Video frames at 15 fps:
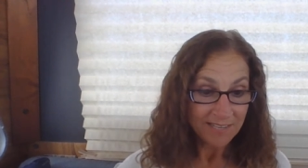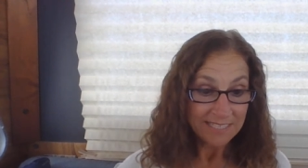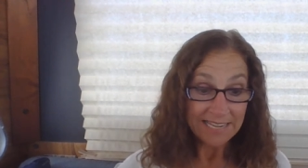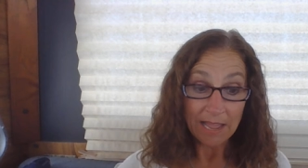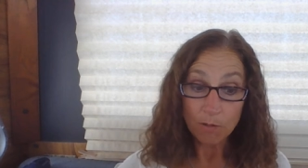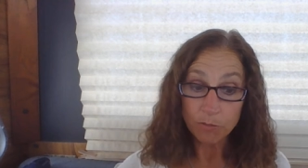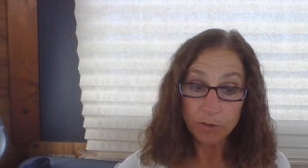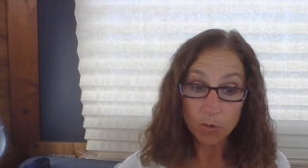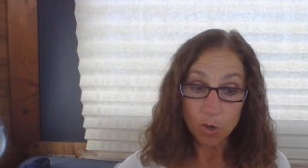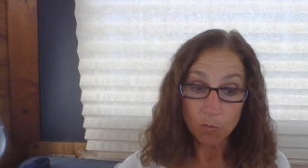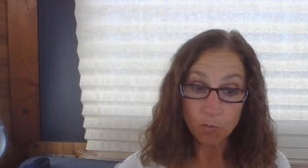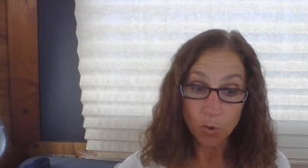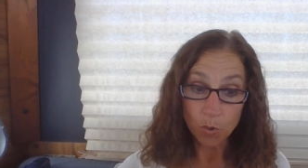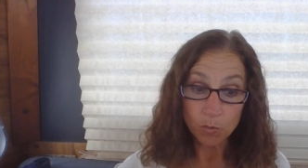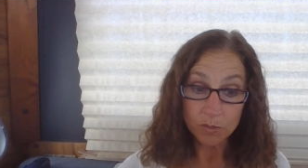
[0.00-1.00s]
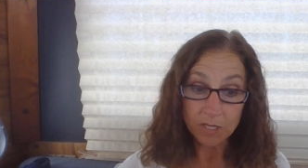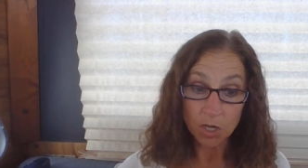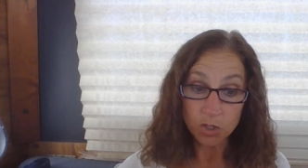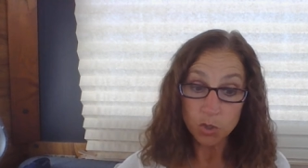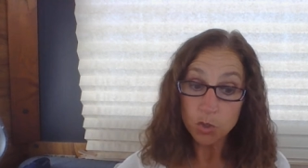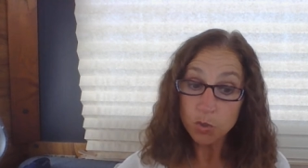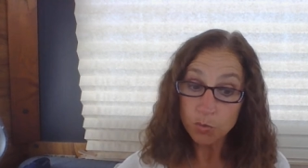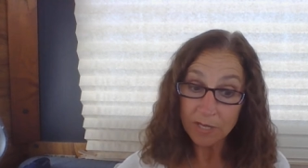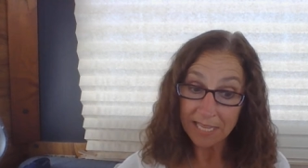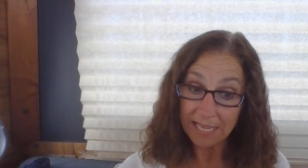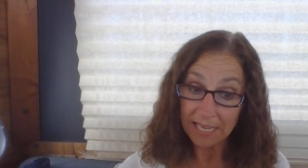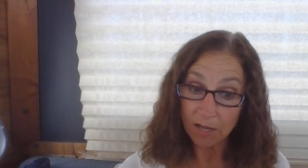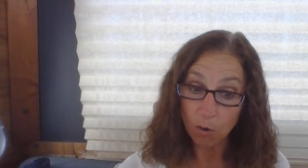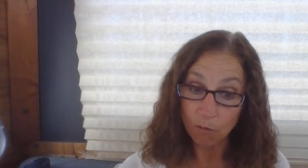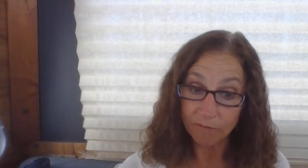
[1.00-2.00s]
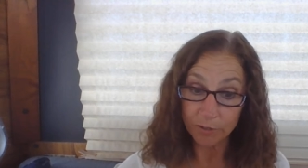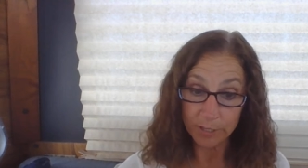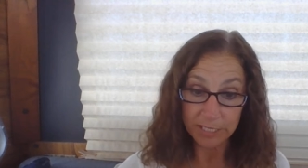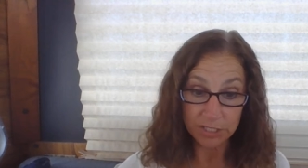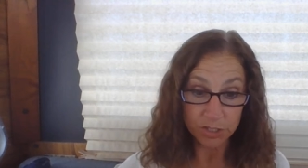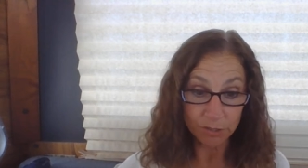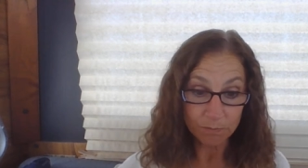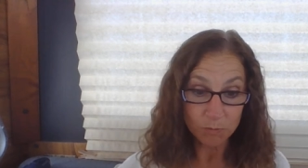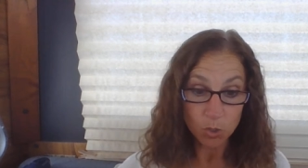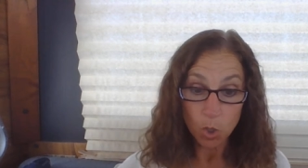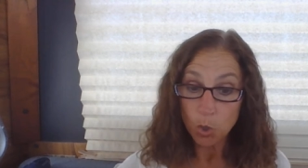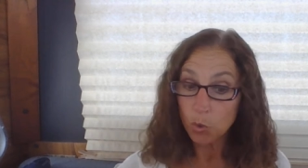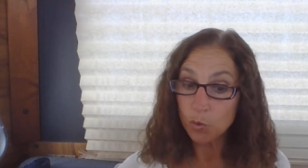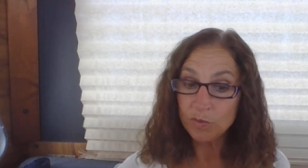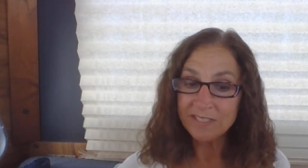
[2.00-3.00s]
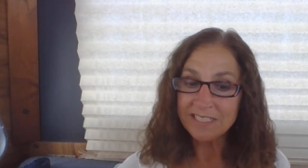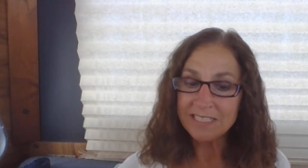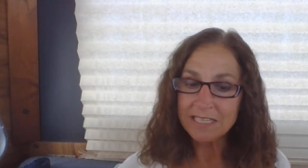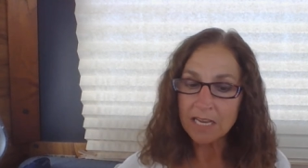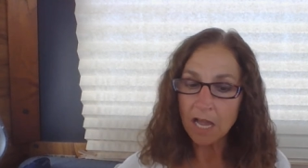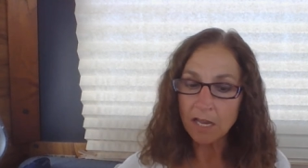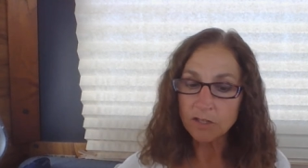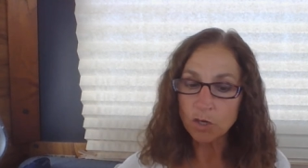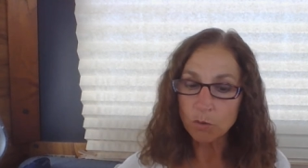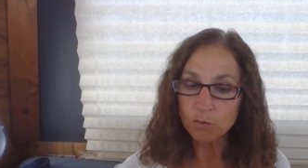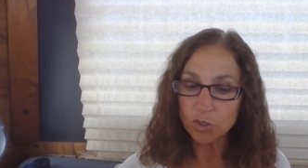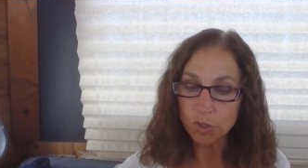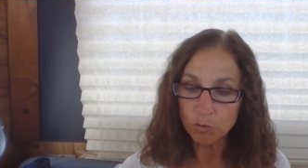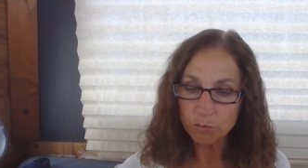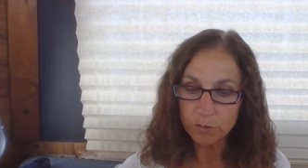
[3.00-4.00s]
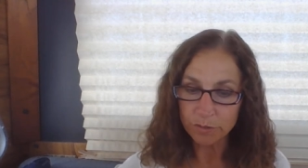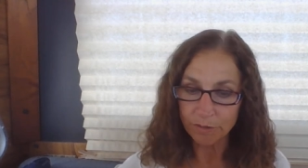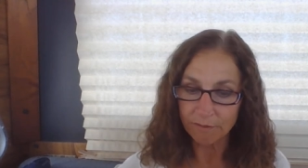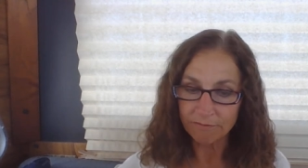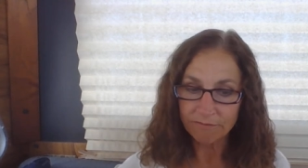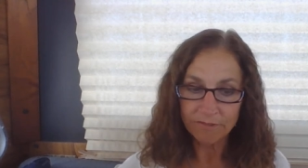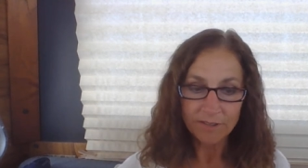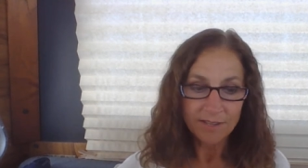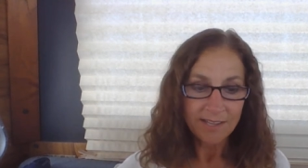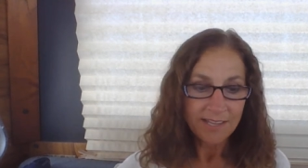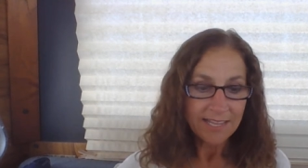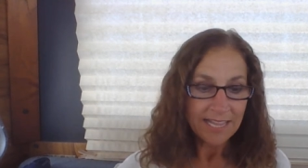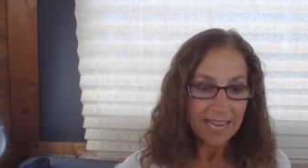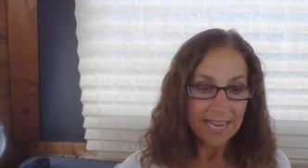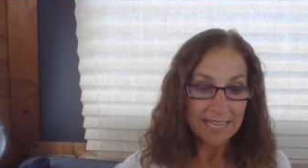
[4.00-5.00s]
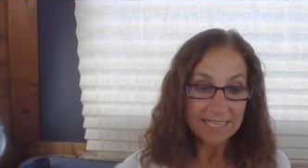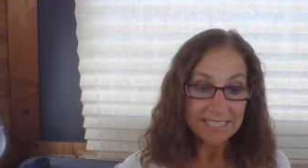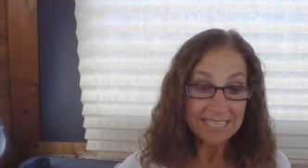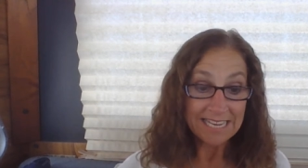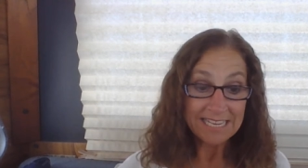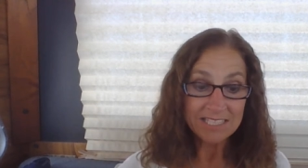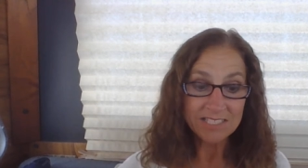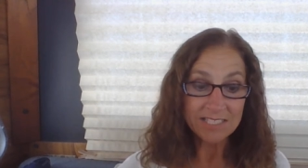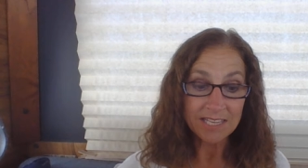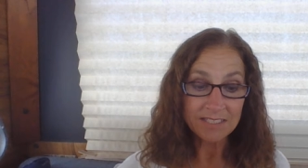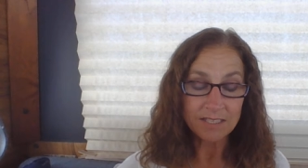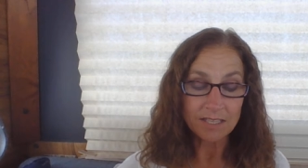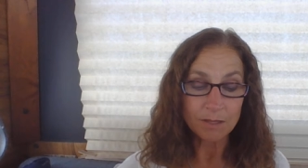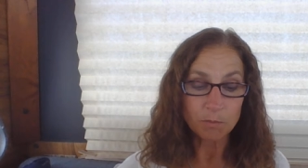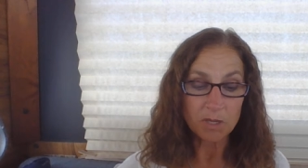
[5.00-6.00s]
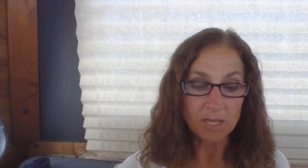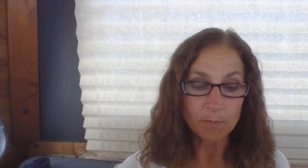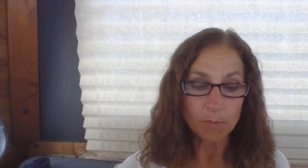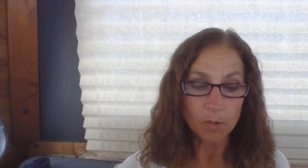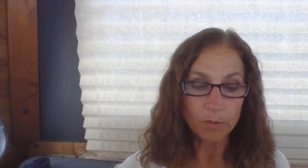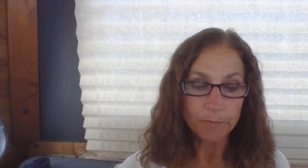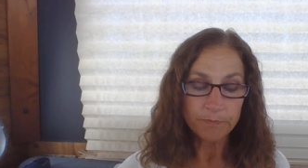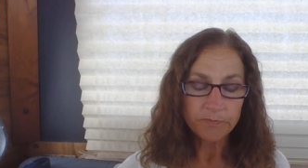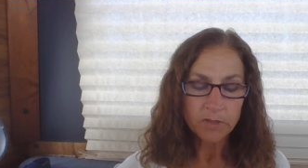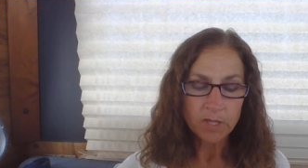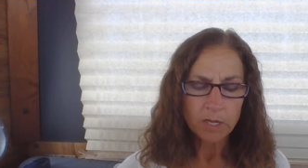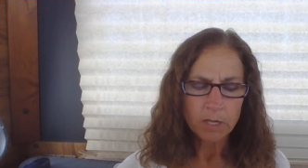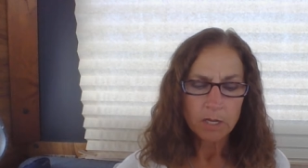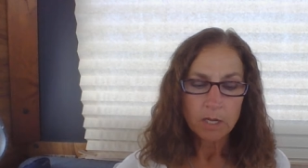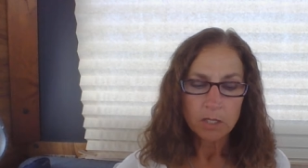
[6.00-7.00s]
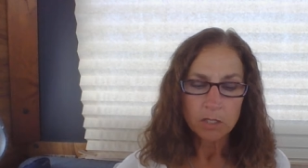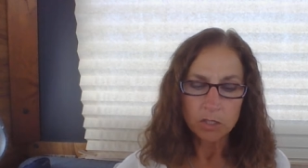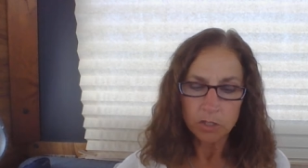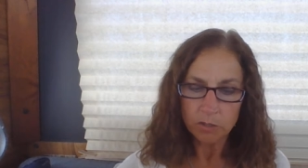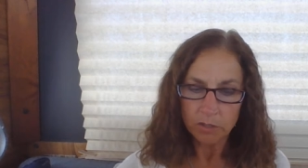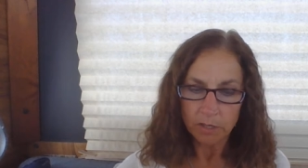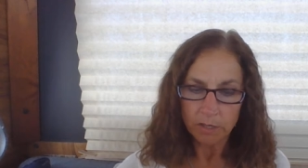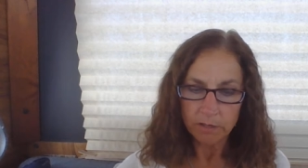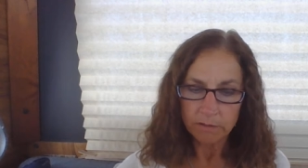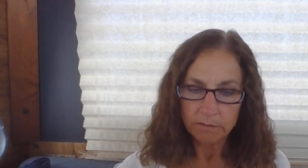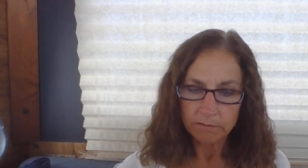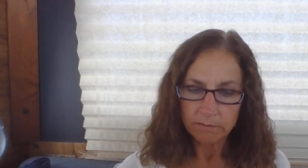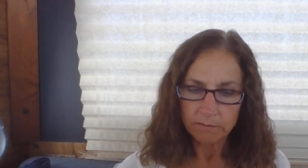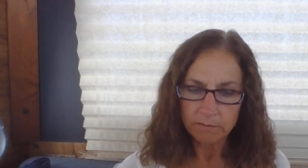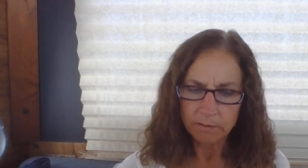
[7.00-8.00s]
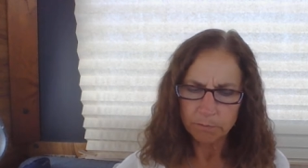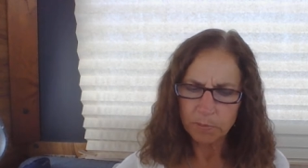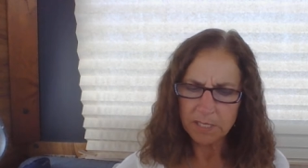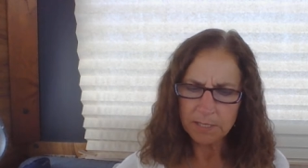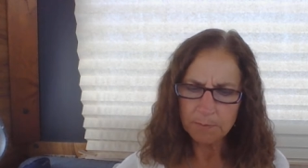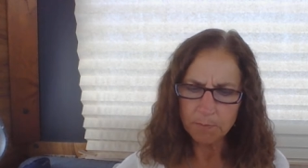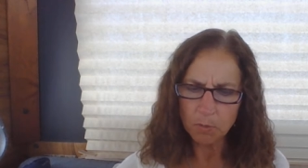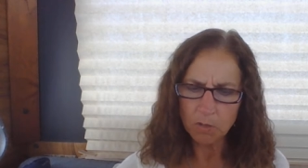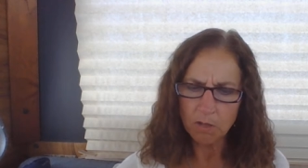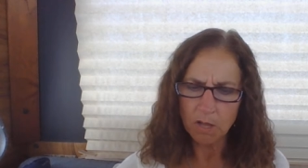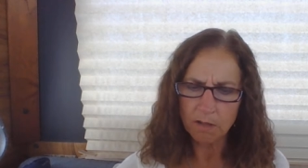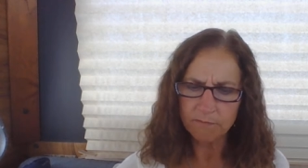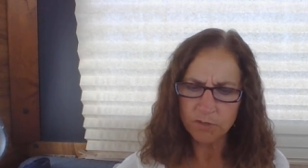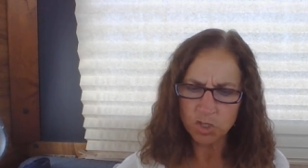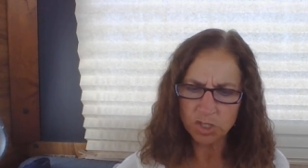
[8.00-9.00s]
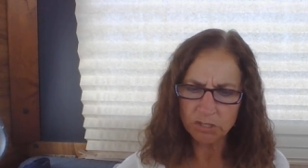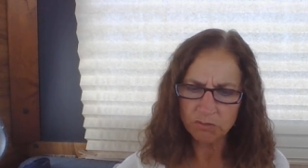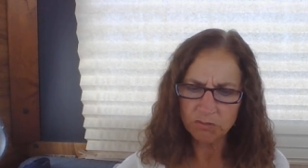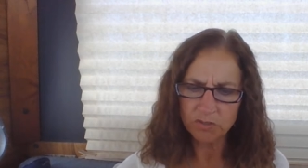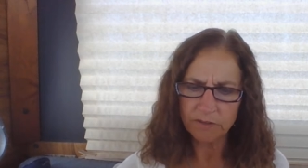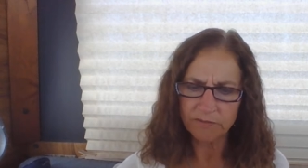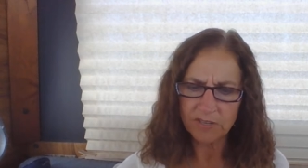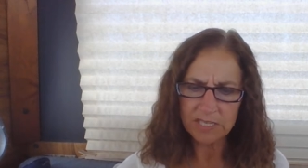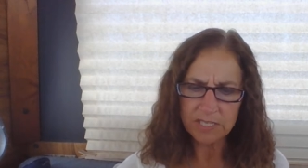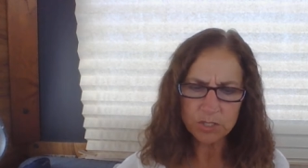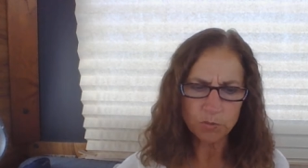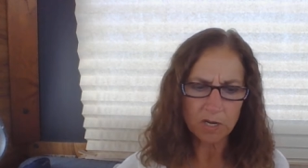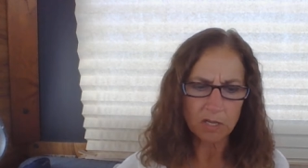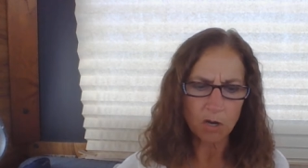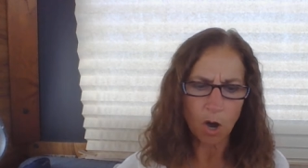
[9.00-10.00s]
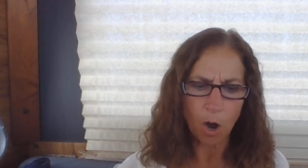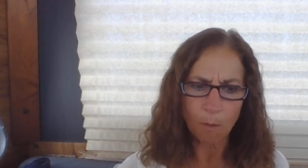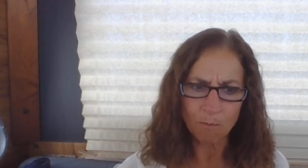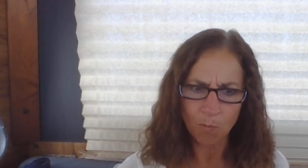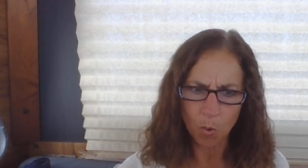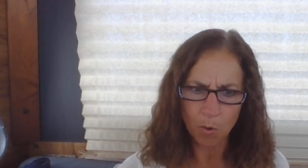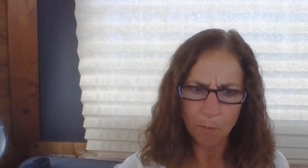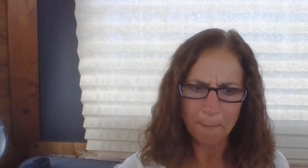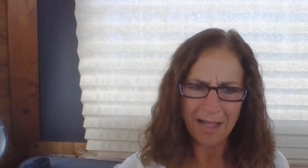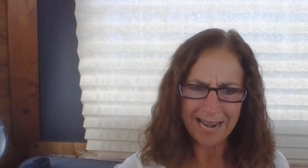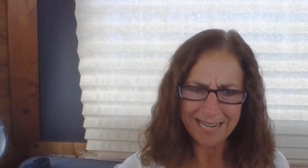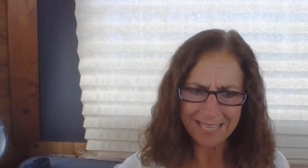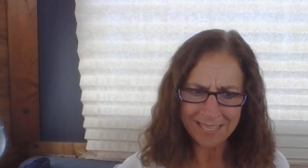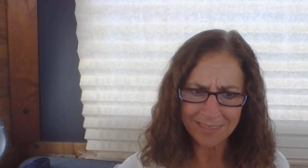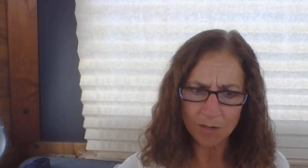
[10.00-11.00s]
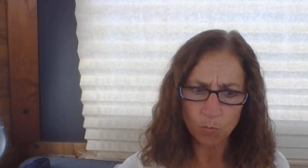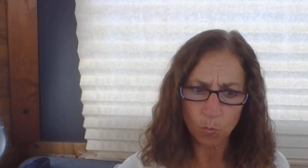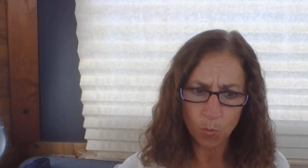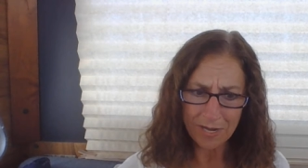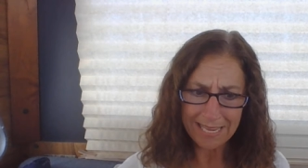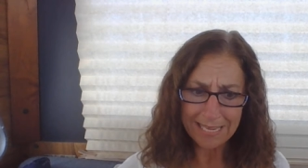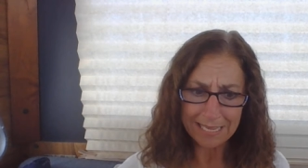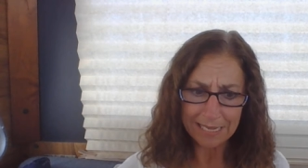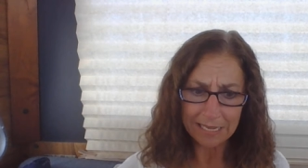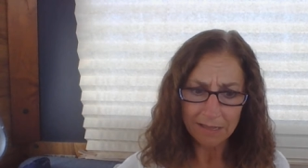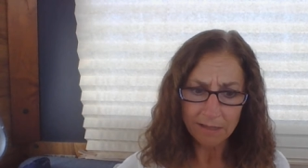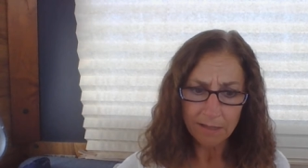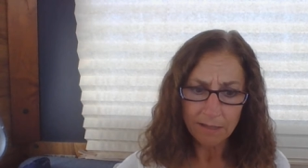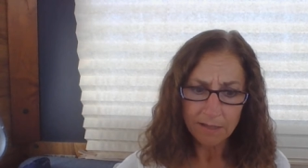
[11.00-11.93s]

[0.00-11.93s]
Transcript: Now there arose a new king over Egypt who did not know Joseph. And he said to the people, Look, the people of the children of Israel are more mighty than we.